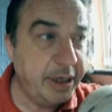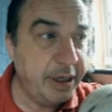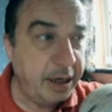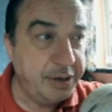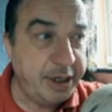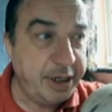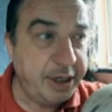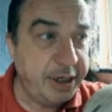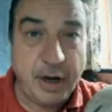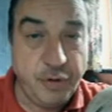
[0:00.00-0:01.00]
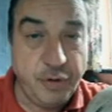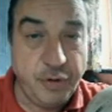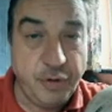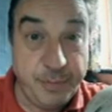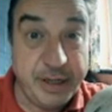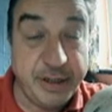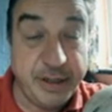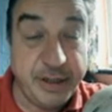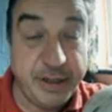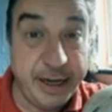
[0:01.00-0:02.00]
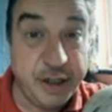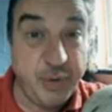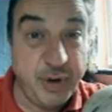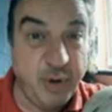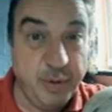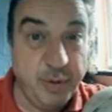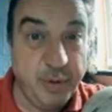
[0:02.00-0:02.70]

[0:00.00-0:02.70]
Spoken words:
And you see some of our group from the Britain's Hidden History group.